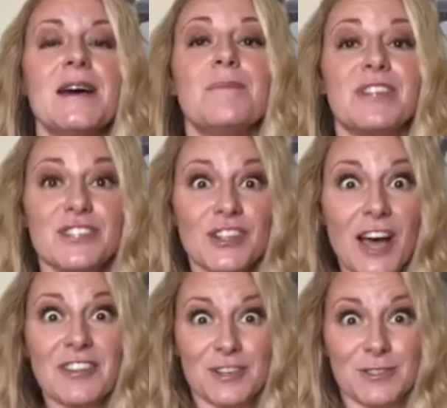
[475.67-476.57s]
But there's a
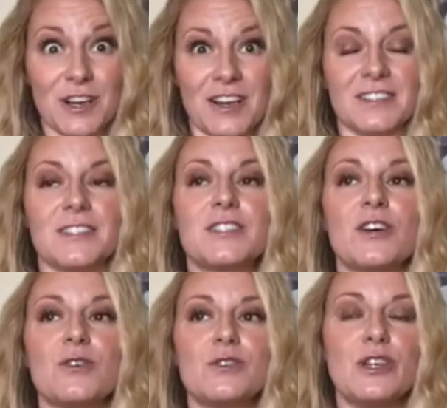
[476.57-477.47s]
lot that goes on.
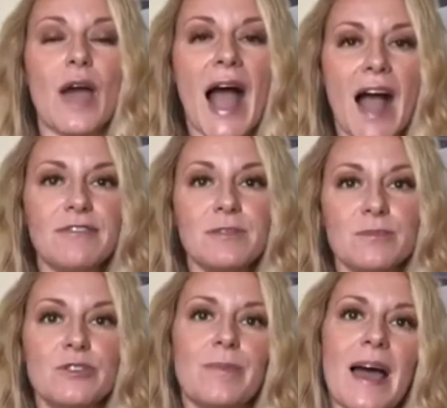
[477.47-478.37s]
So you have to
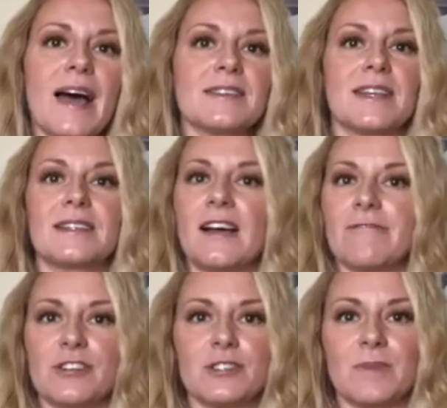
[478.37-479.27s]
move past like that
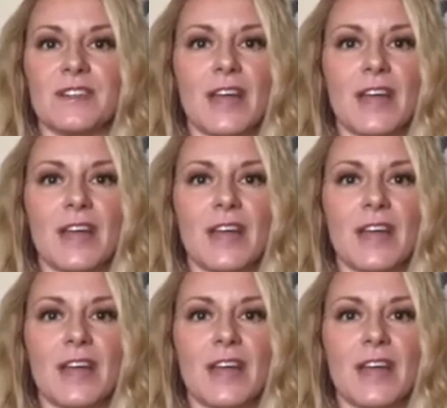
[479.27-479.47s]
first month.